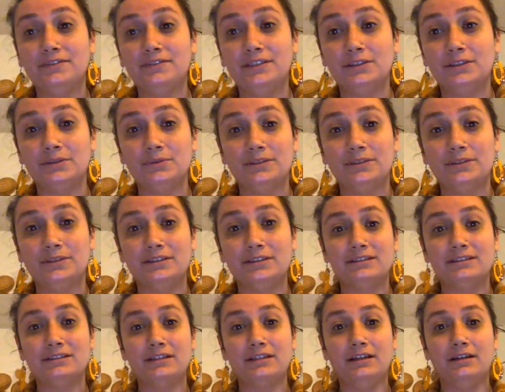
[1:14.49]
this
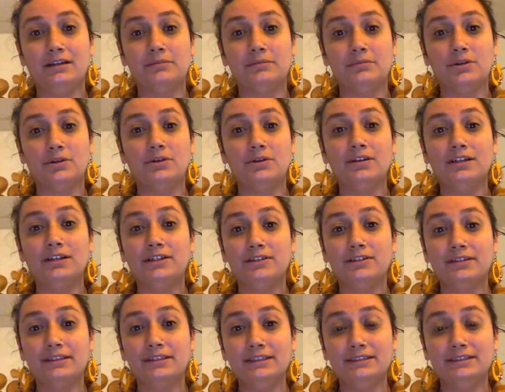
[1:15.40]
was earlier
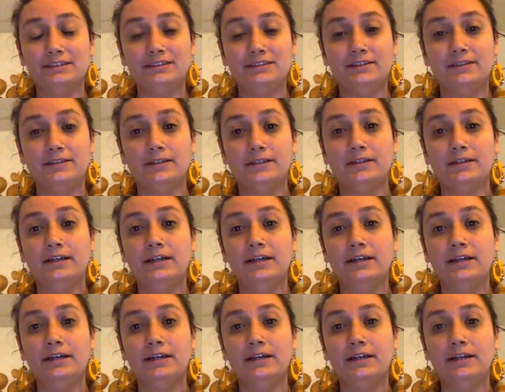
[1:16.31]
this year,